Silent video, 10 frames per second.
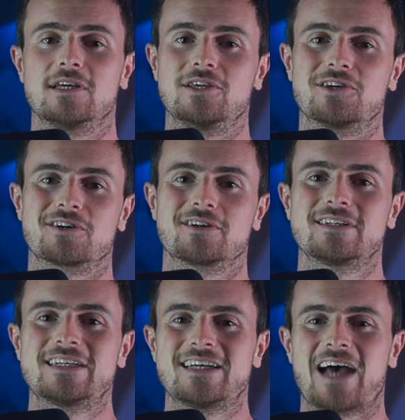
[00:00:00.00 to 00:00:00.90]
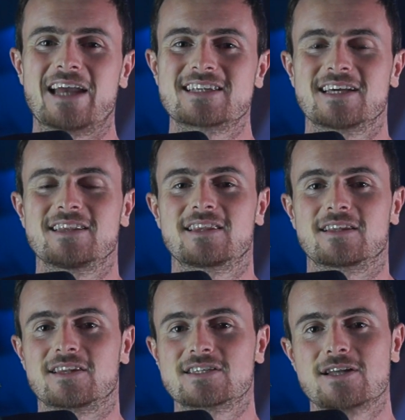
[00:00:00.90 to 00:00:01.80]
a year. I designed
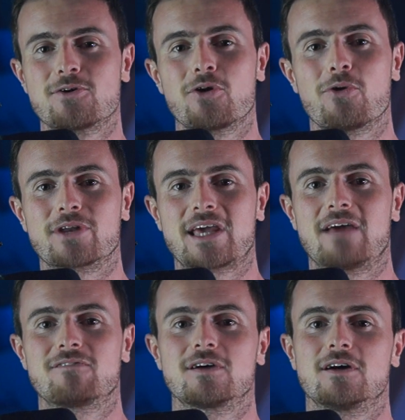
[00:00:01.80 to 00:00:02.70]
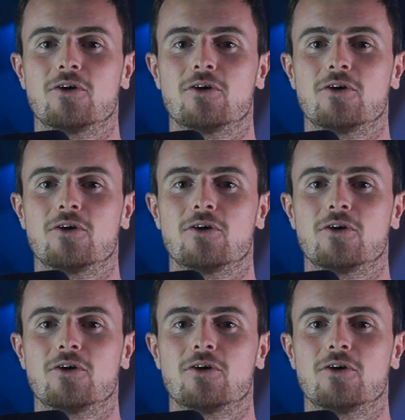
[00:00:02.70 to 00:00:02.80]
this logo on Canva,